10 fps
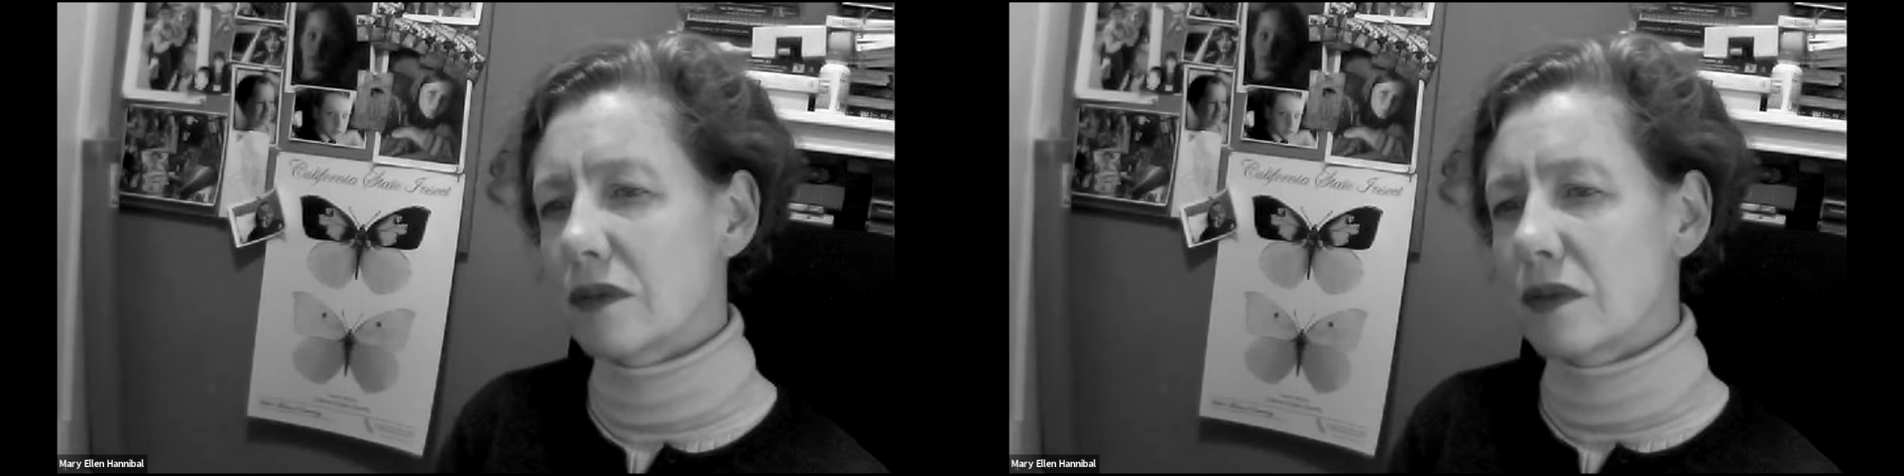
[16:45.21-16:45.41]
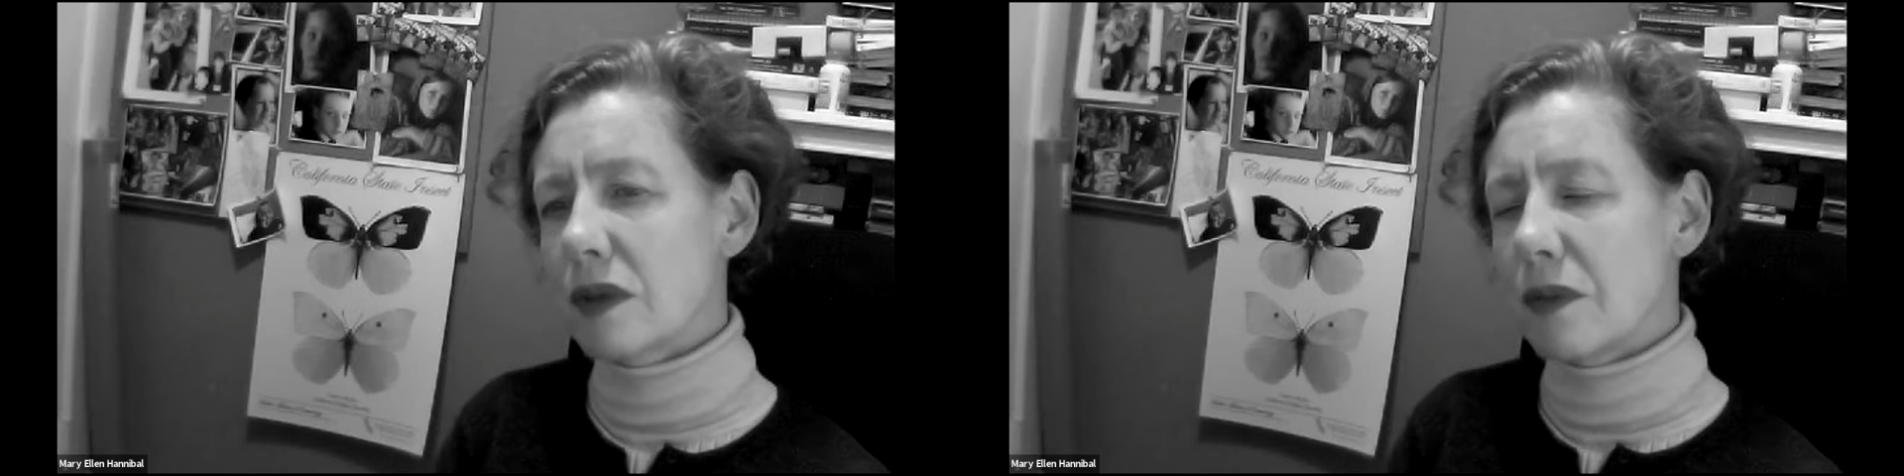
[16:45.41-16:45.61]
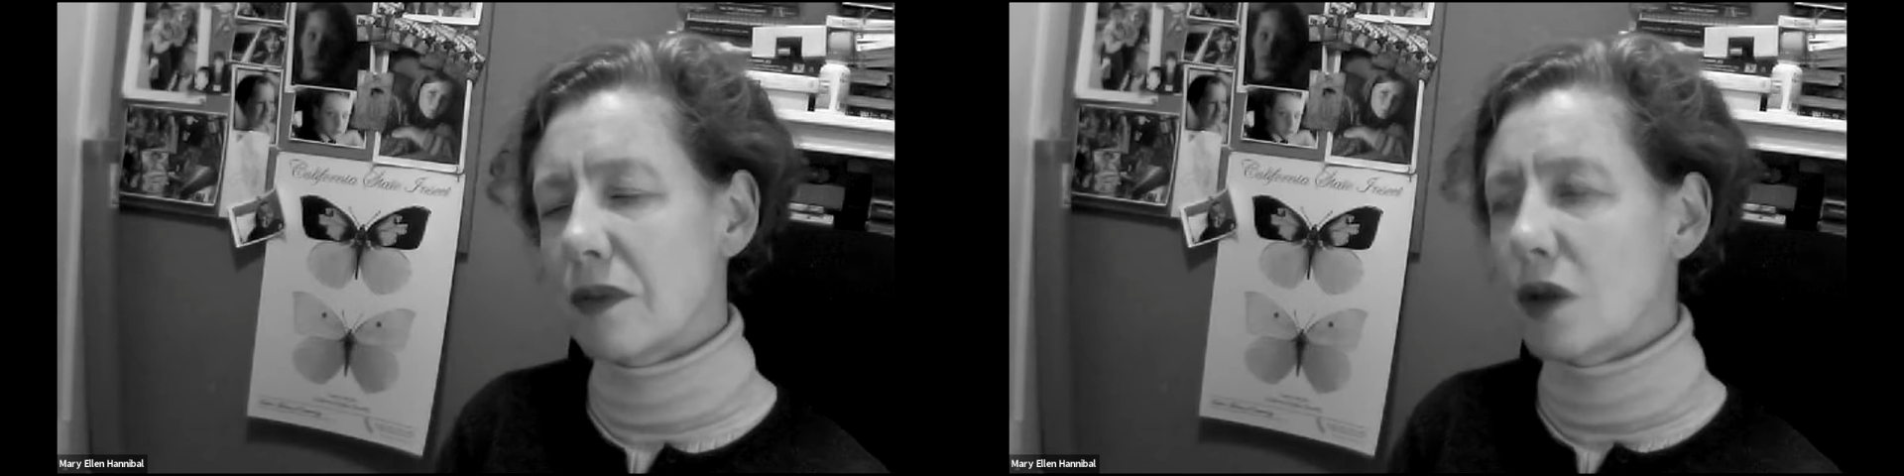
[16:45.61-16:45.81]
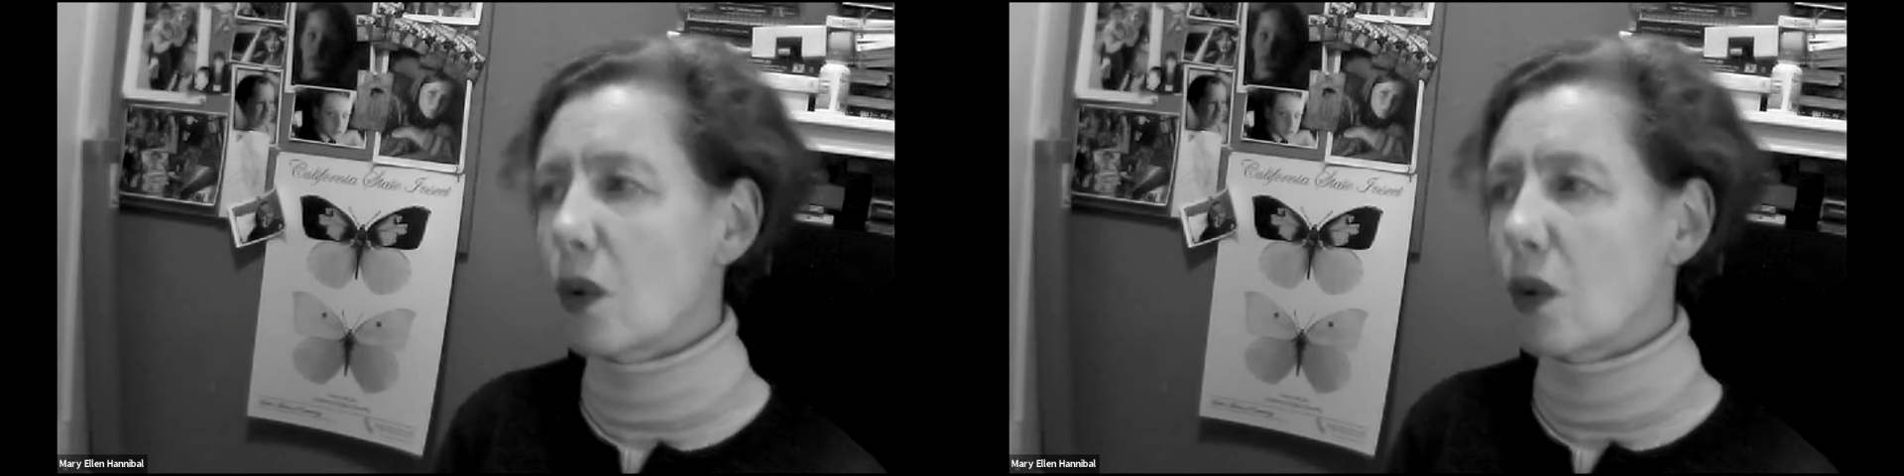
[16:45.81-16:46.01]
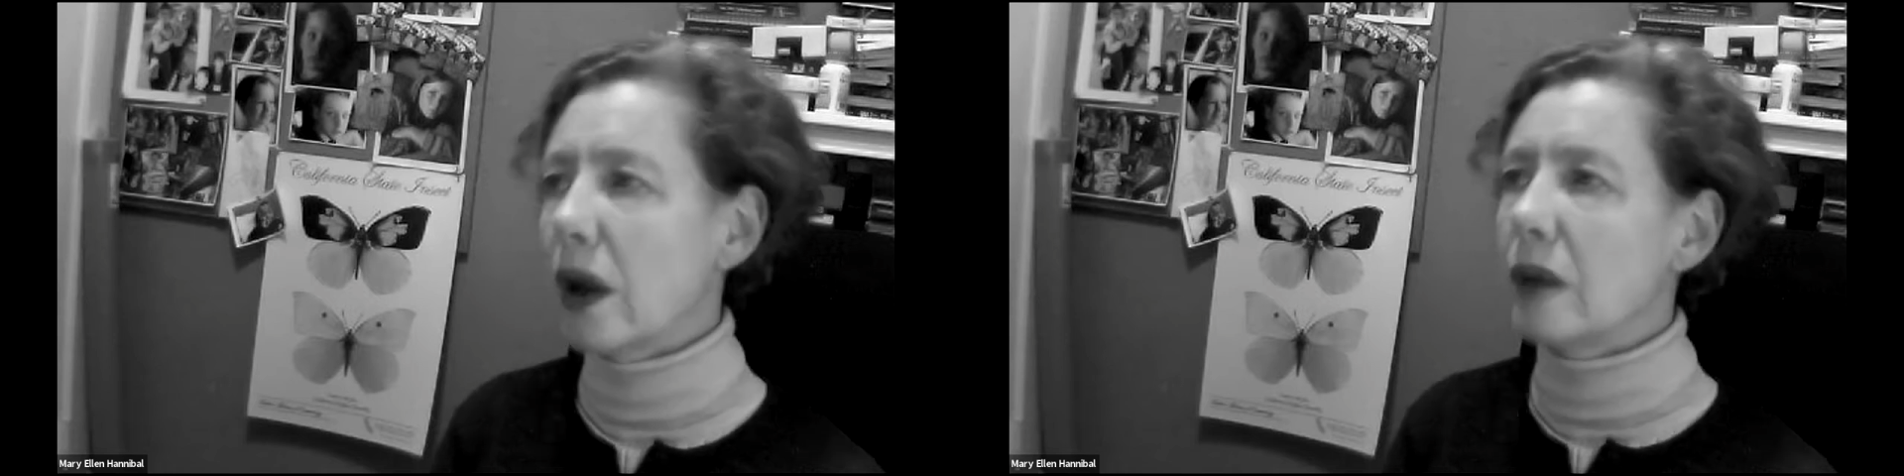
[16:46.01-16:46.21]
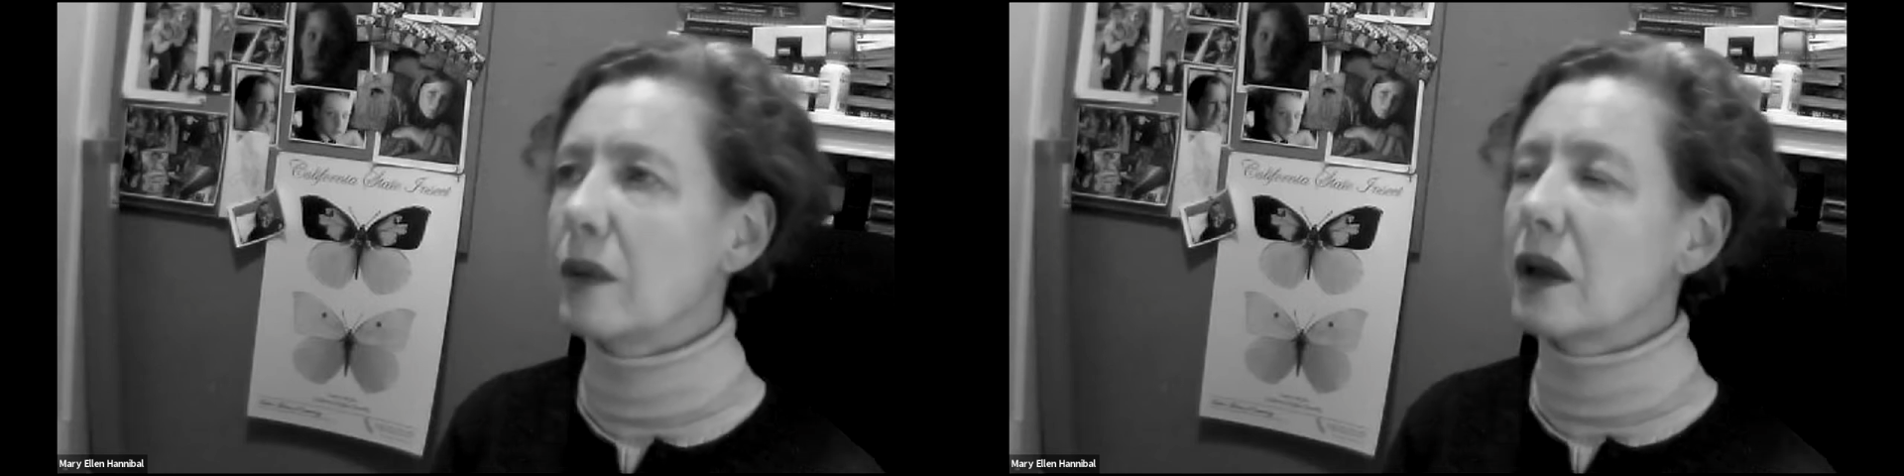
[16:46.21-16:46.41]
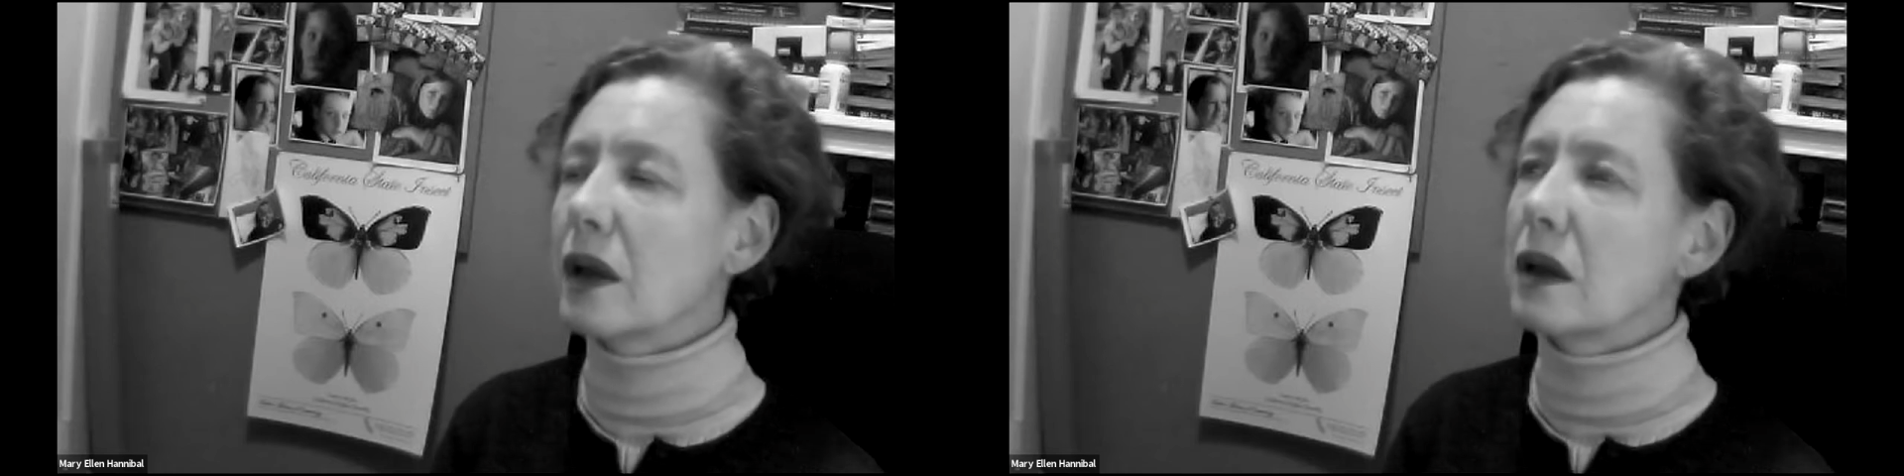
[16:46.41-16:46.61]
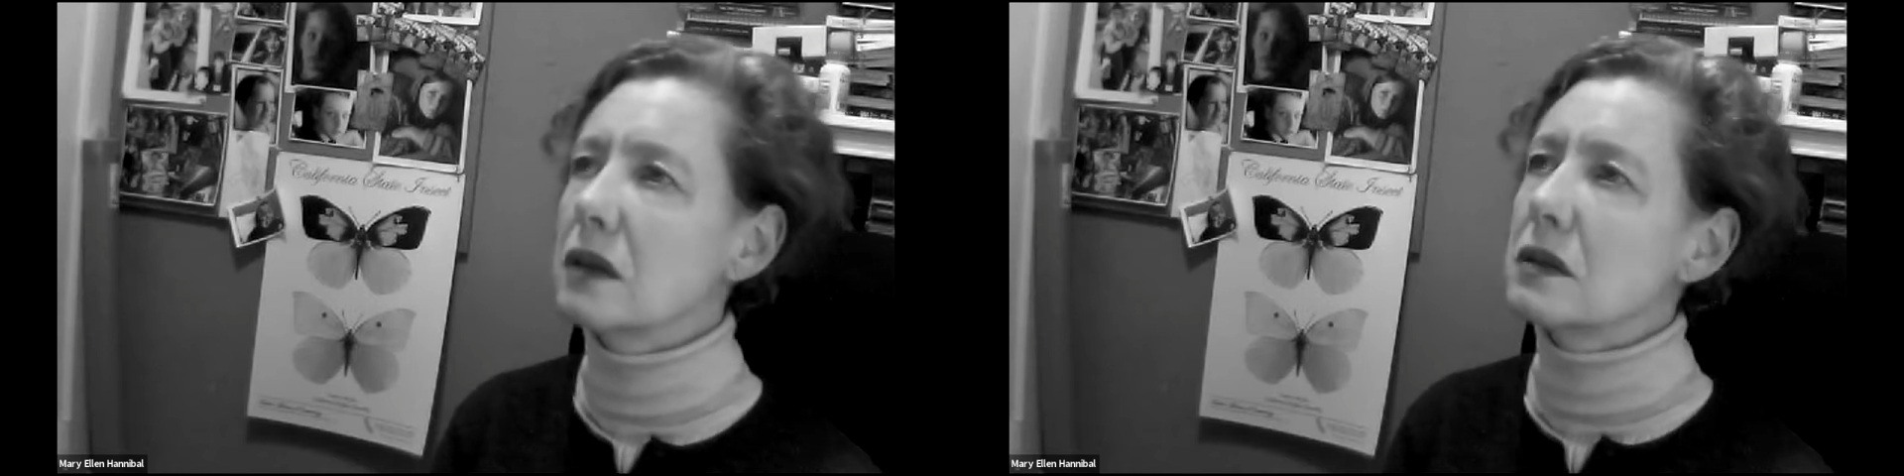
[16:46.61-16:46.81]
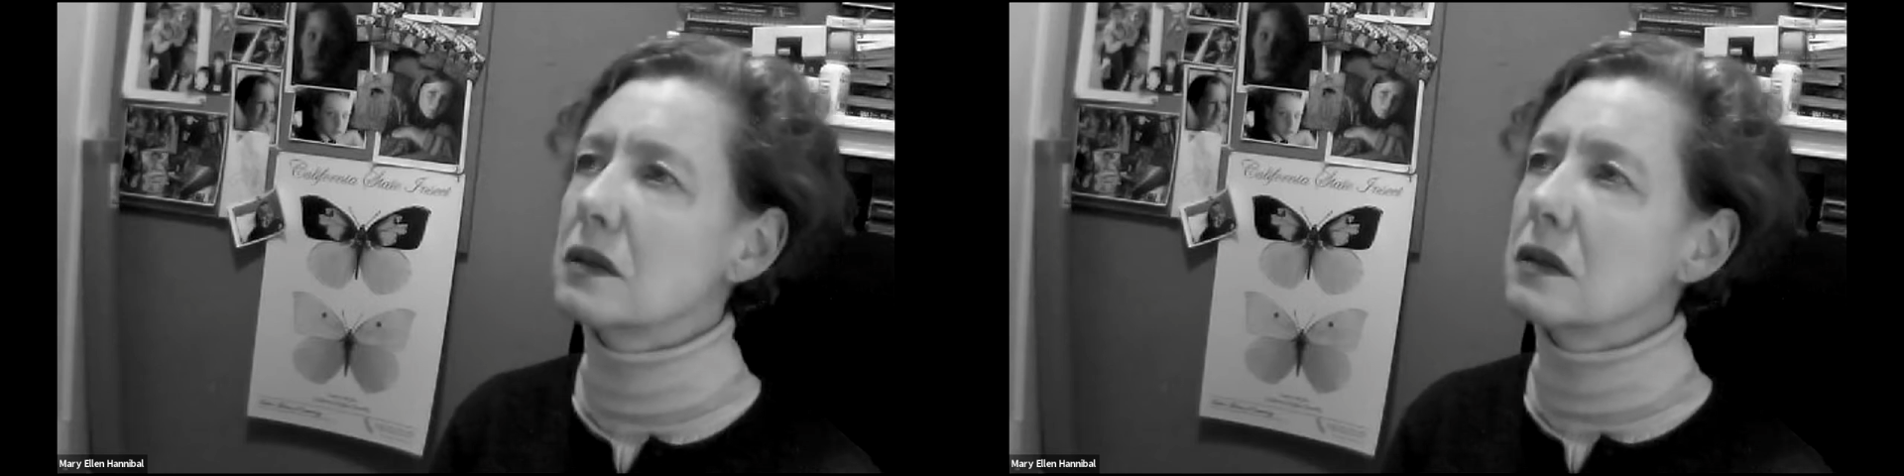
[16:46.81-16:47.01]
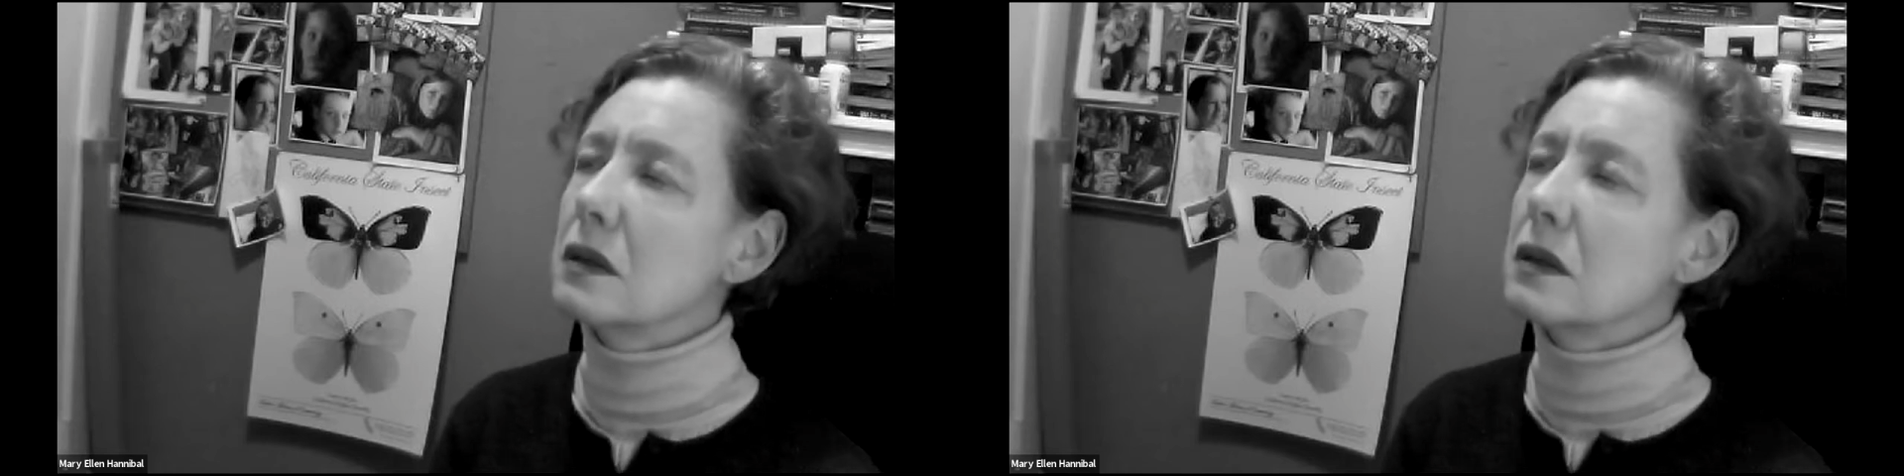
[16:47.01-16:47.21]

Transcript: something great because